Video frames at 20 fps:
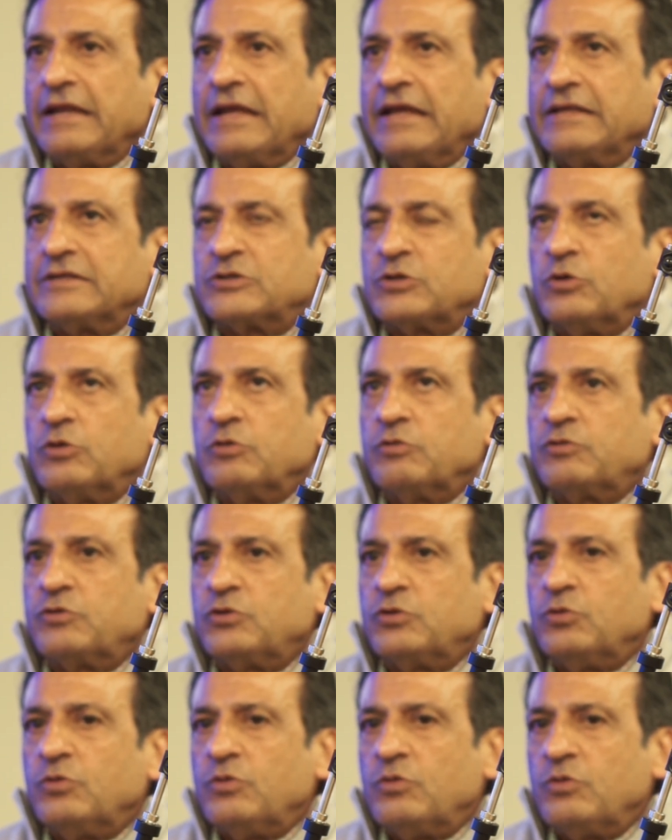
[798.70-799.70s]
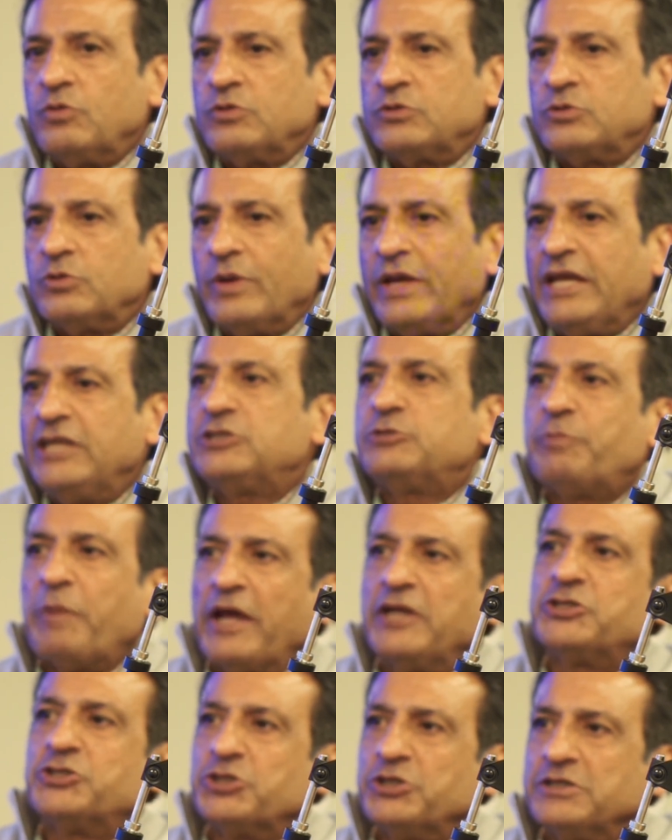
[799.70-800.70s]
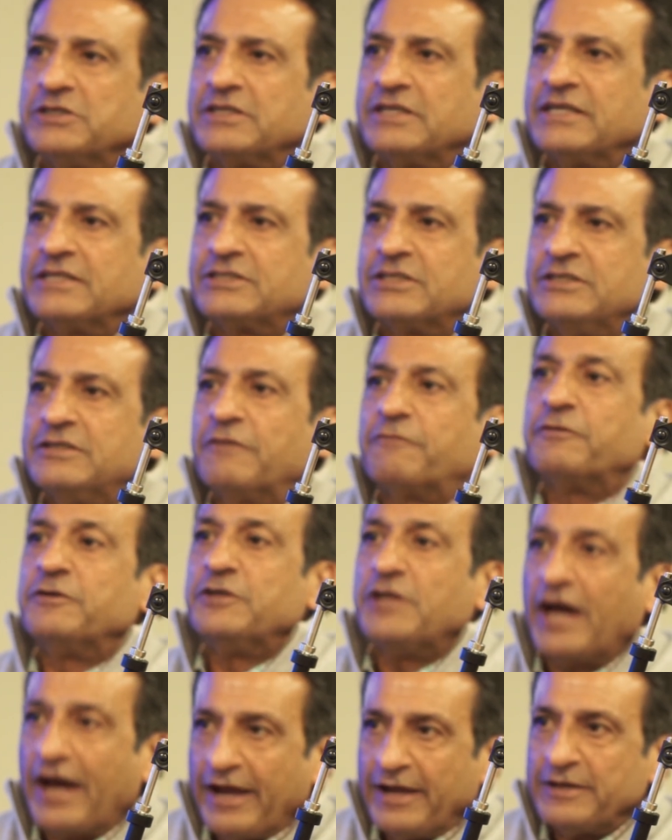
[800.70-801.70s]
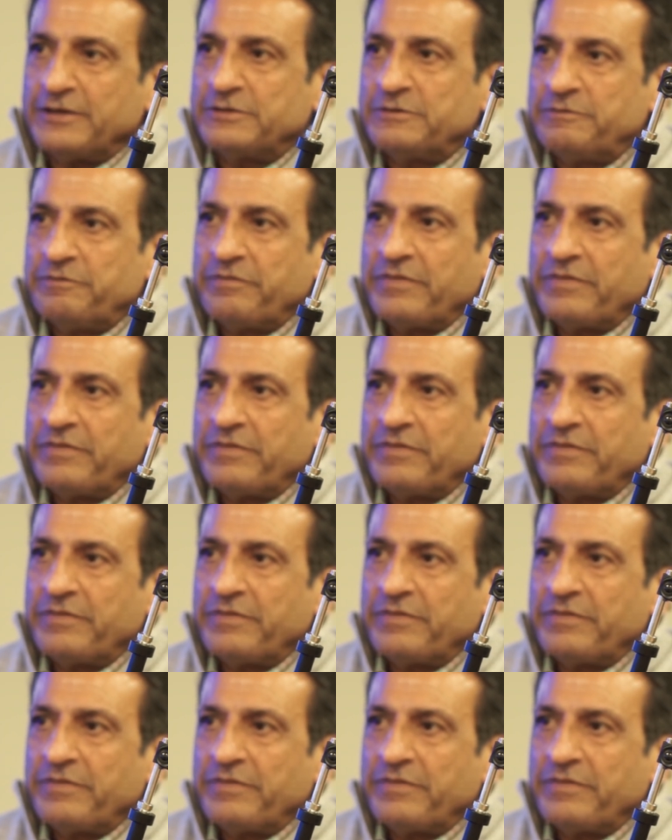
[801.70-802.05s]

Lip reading: so to each patient it's a different diet.